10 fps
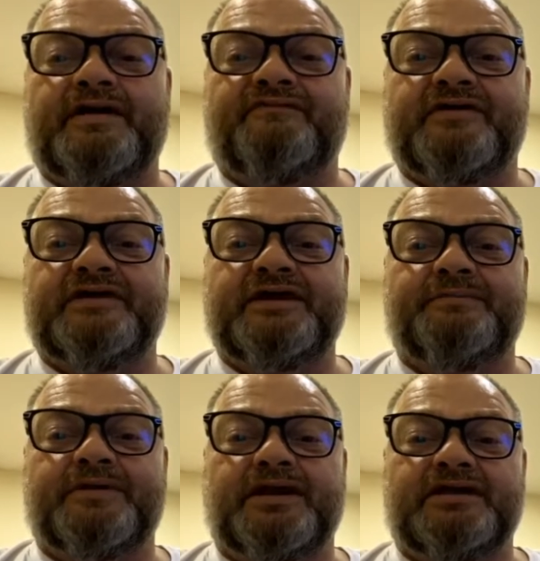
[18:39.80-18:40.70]
friendly
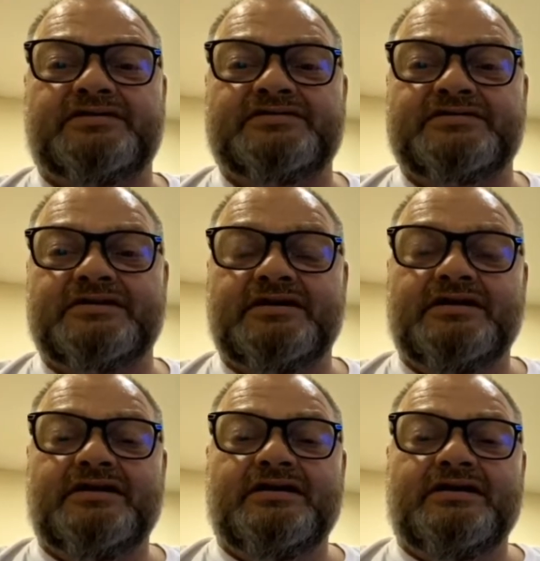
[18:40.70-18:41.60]
place.
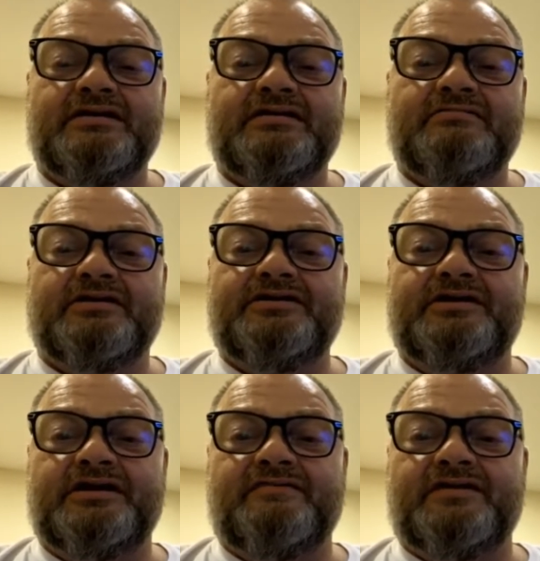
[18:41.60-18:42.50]
Well, you
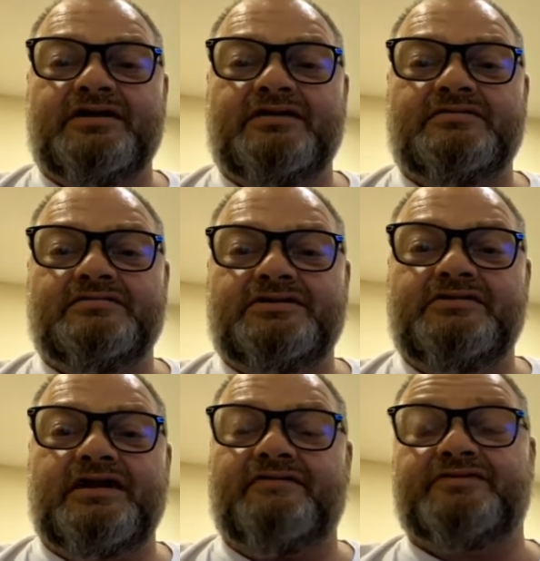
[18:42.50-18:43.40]
never know. You
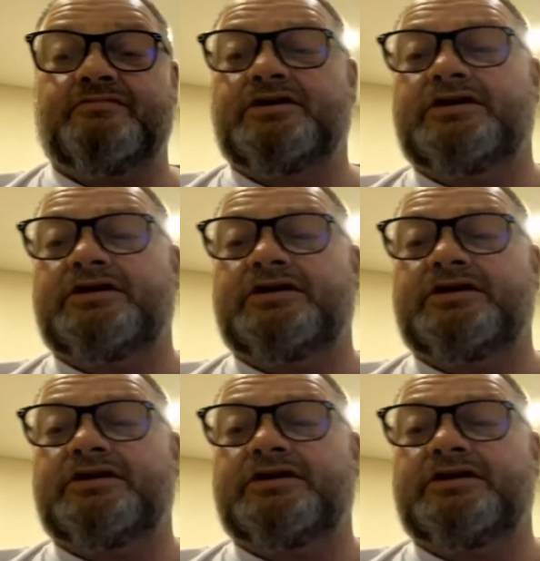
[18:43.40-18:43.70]
have to really